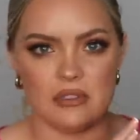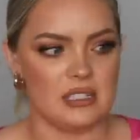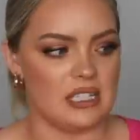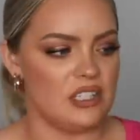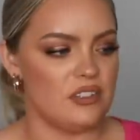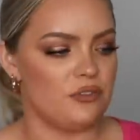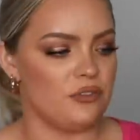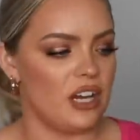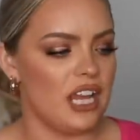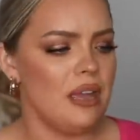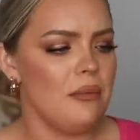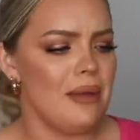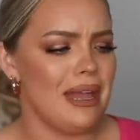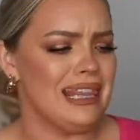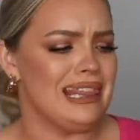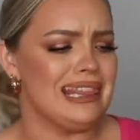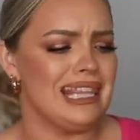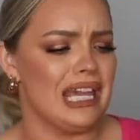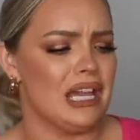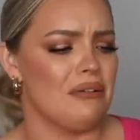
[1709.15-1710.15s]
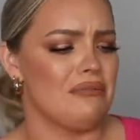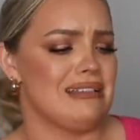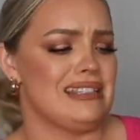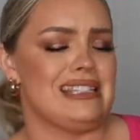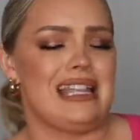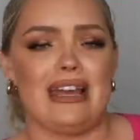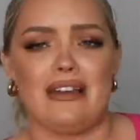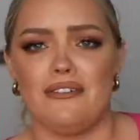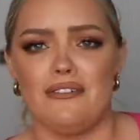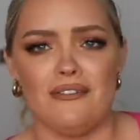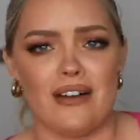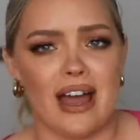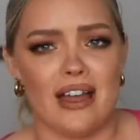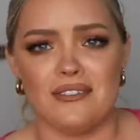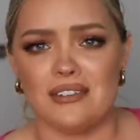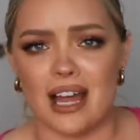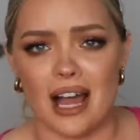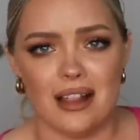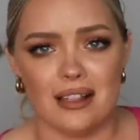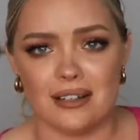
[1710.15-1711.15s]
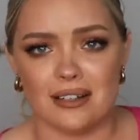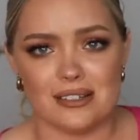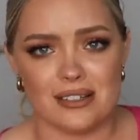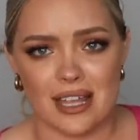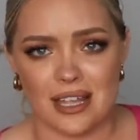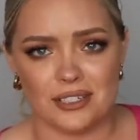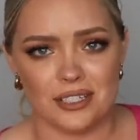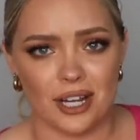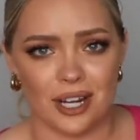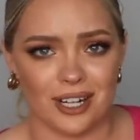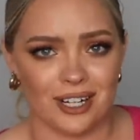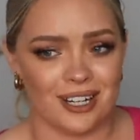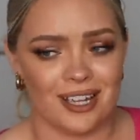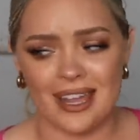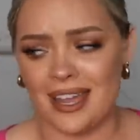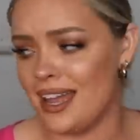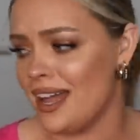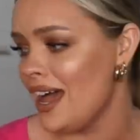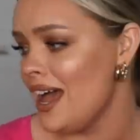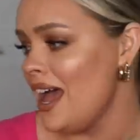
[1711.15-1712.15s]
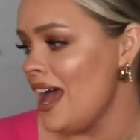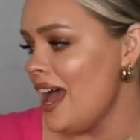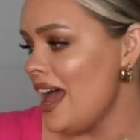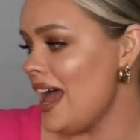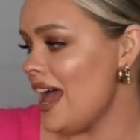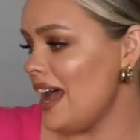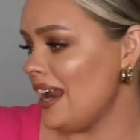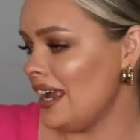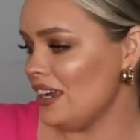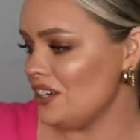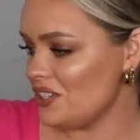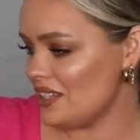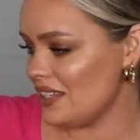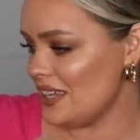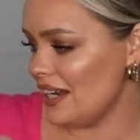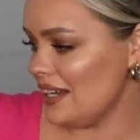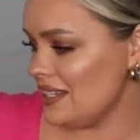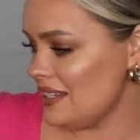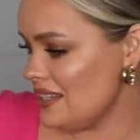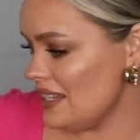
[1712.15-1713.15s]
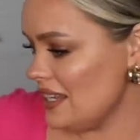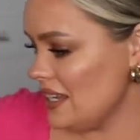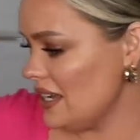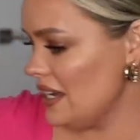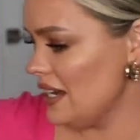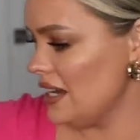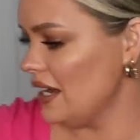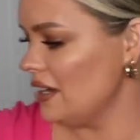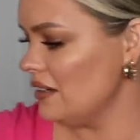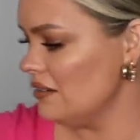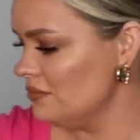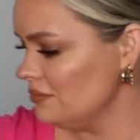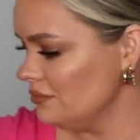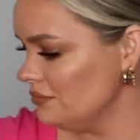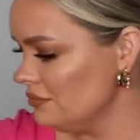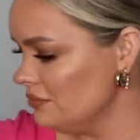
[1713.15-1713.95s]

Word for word: This frame I think was like $5 at Target and I just let it sit here